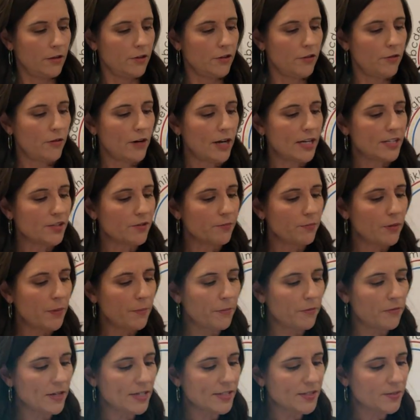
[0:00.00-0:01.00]
You guys
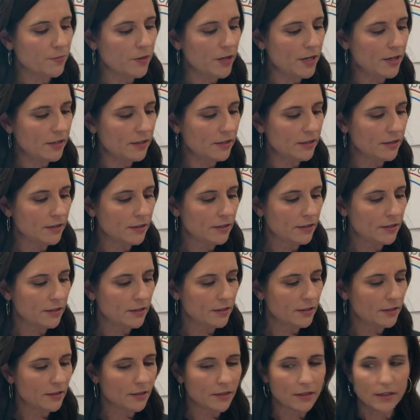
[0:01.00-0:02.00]
remember this one?
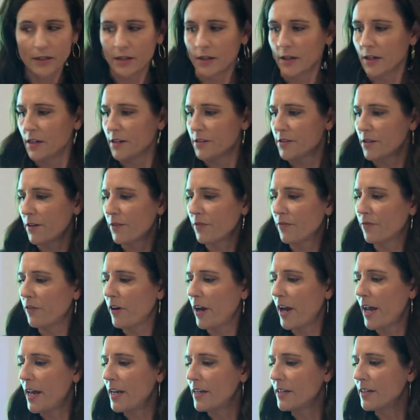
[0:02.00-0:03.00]
It's our
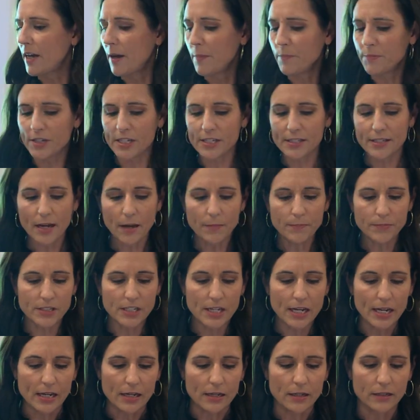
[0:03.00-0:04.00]
friend, Humpty
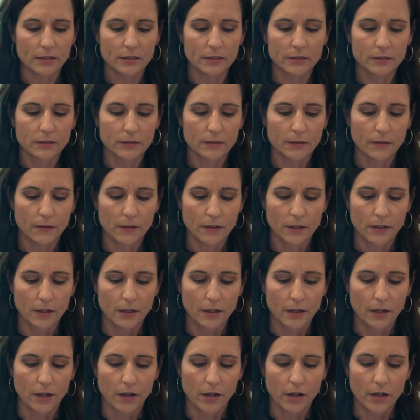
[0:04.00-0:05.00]
Dumpty.
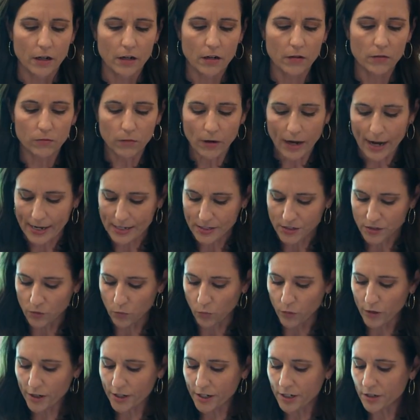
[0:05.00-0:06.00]
All right, so
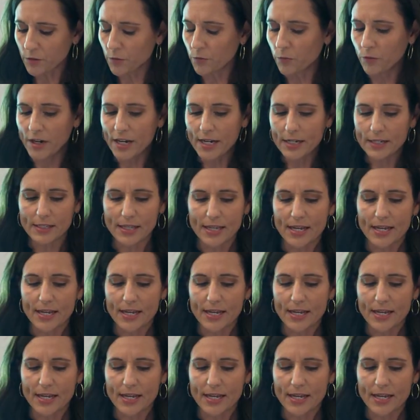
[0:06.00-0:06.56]
we're going to read